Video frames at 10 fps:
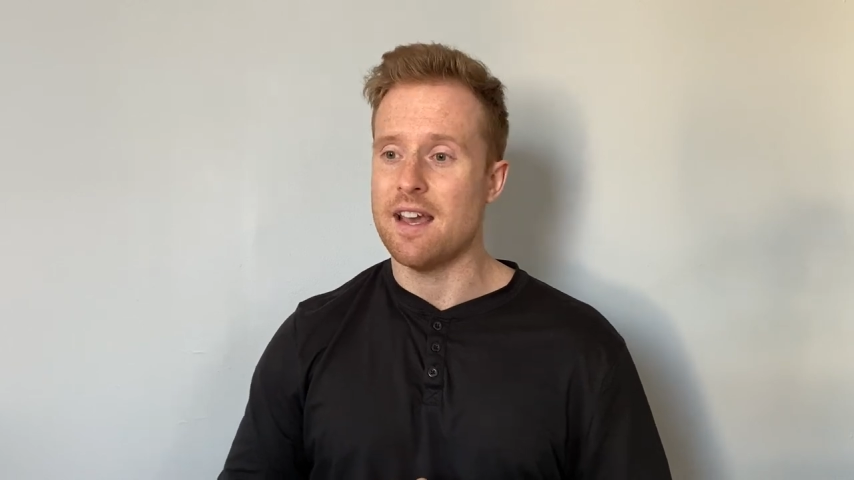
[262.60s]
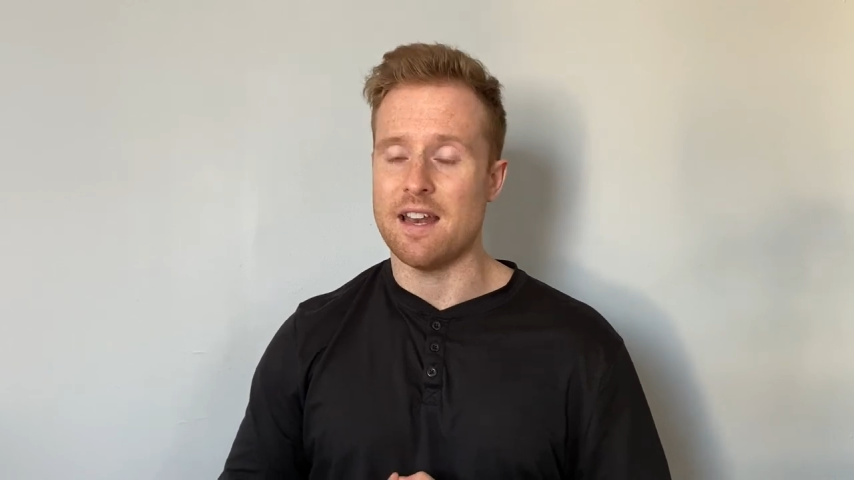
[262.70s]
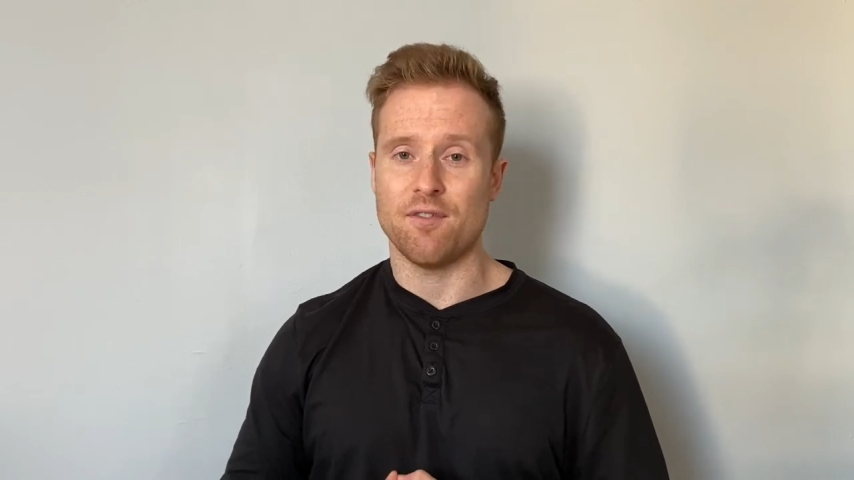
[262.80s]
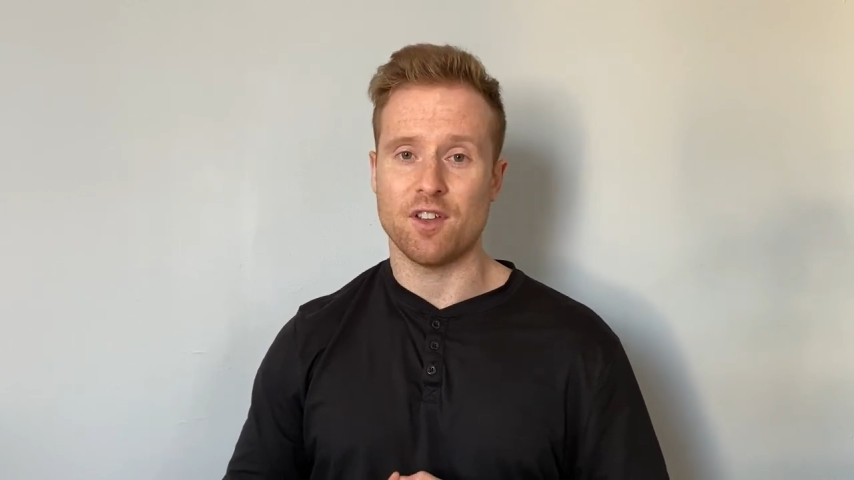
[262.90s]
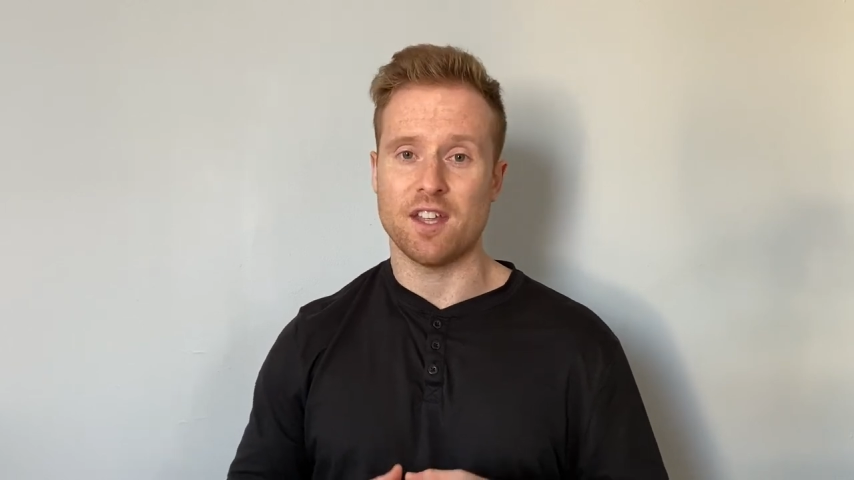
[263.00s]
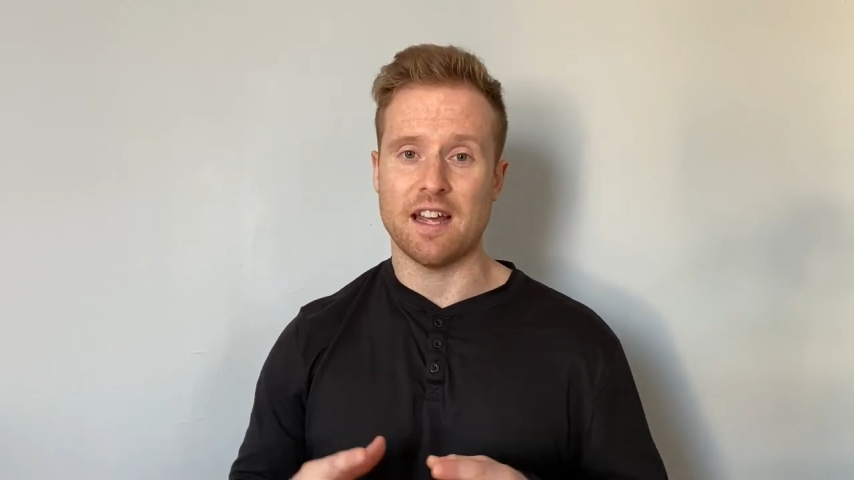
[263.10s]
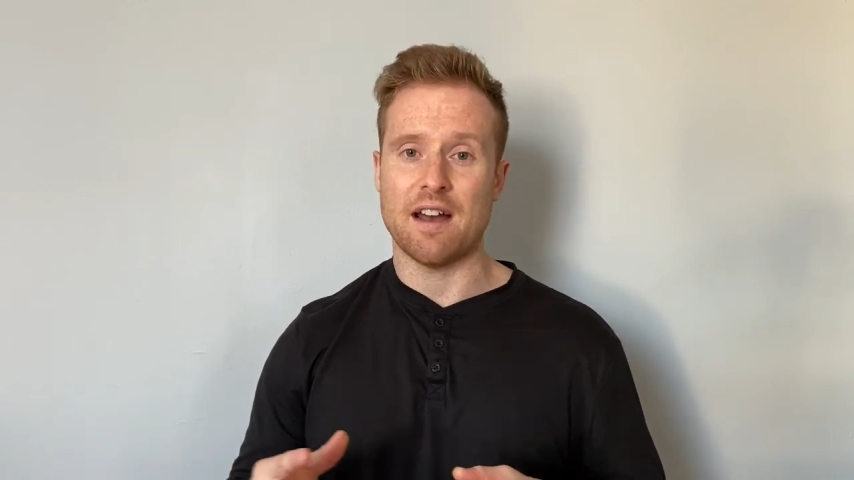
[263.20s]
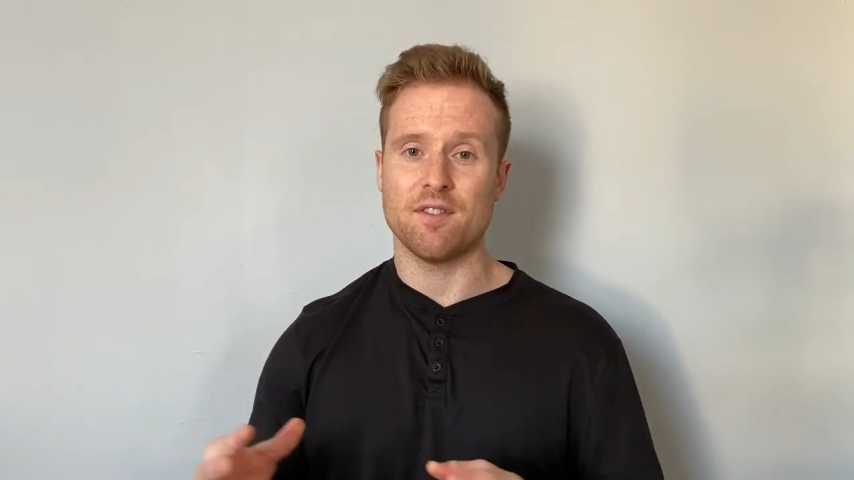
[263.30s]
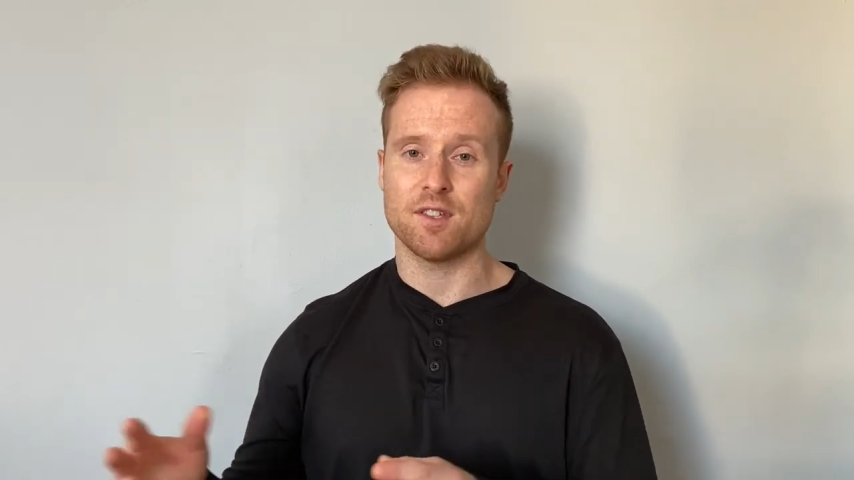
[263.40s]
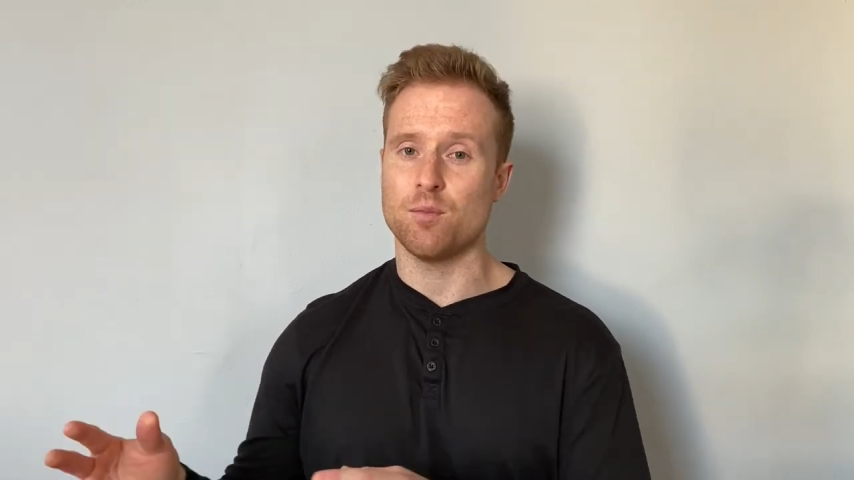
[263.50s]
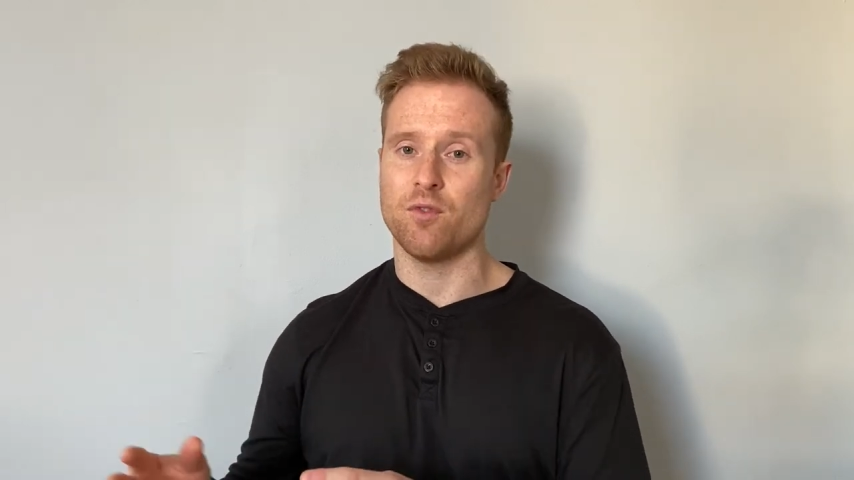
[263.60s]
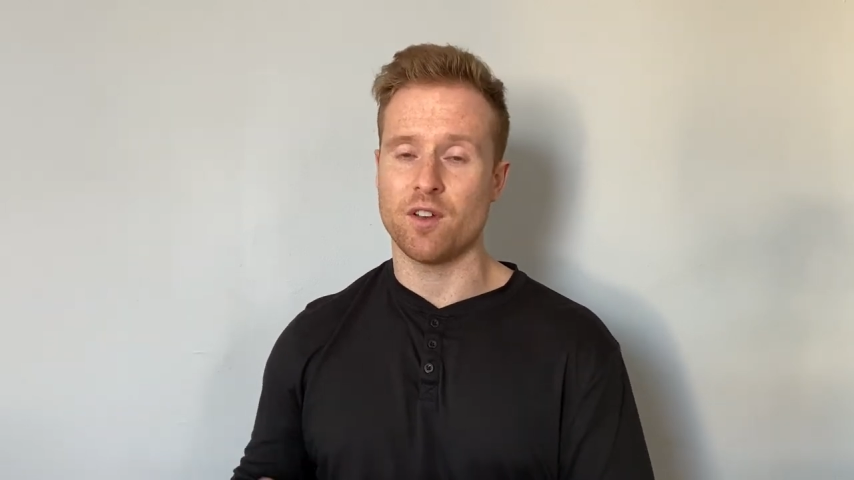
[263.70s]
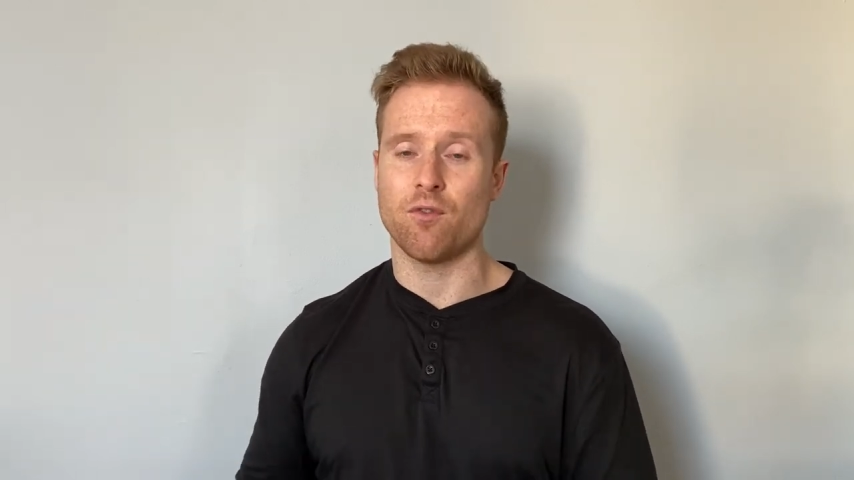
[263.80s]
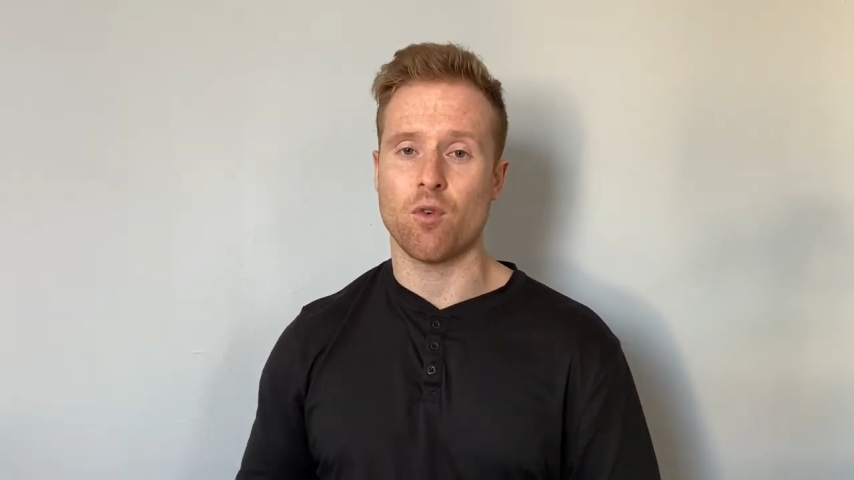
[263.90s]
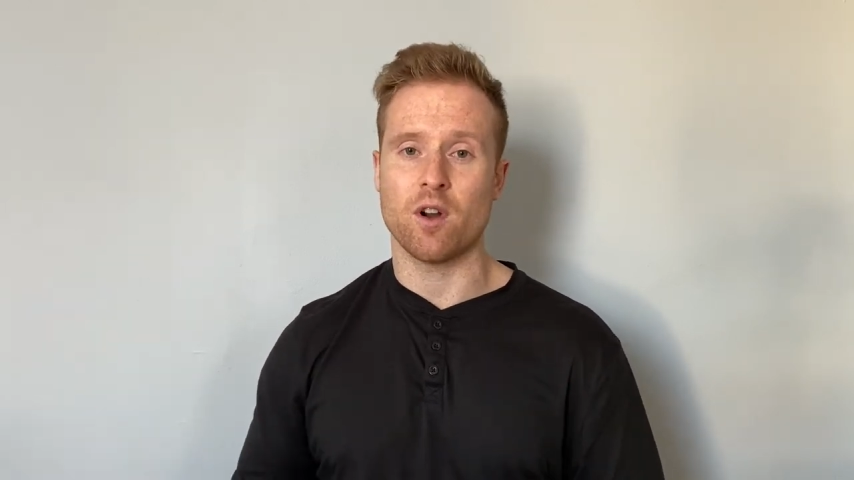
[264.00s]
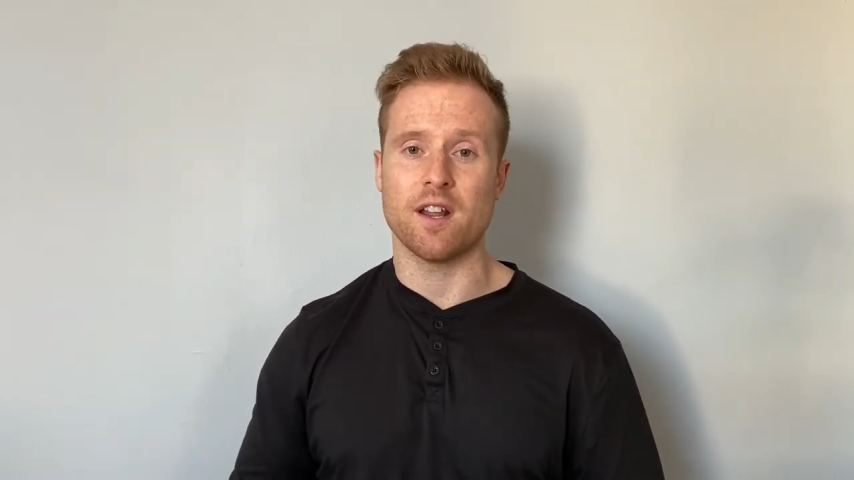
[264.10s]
And if you can have this moving forward,